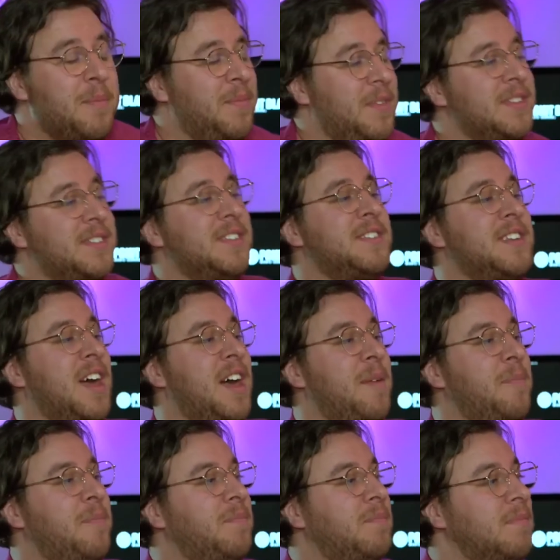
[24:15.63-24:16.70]
This is
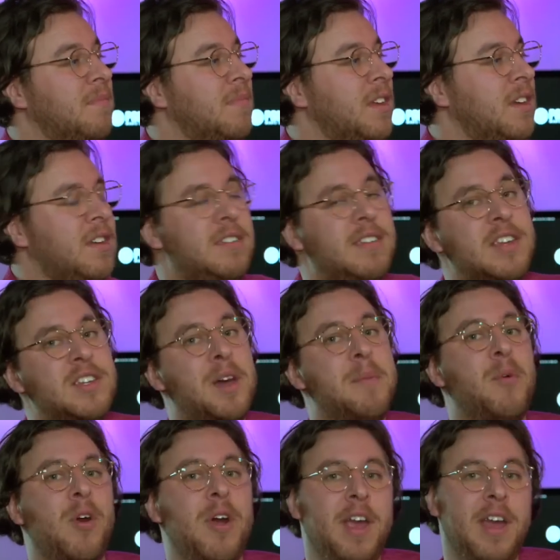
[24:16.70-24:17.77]
DJ
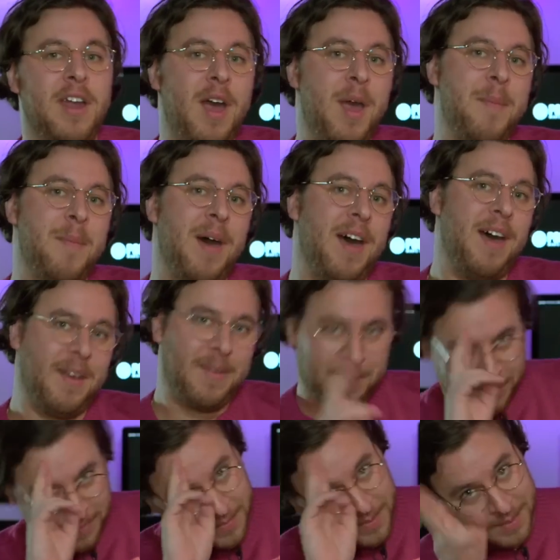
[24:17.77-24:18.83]
Boring, and I'm
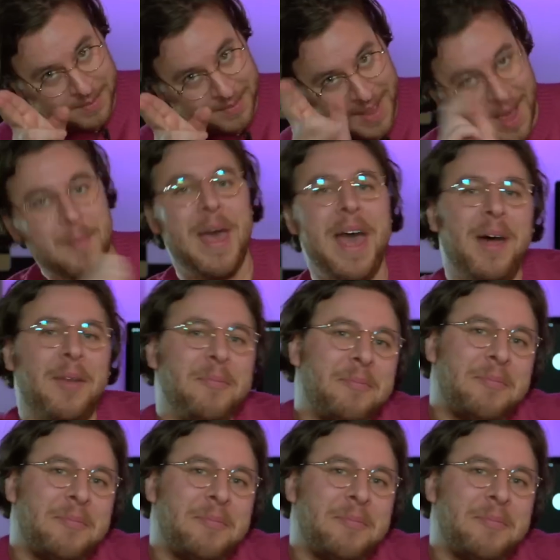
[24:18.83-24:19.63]
out.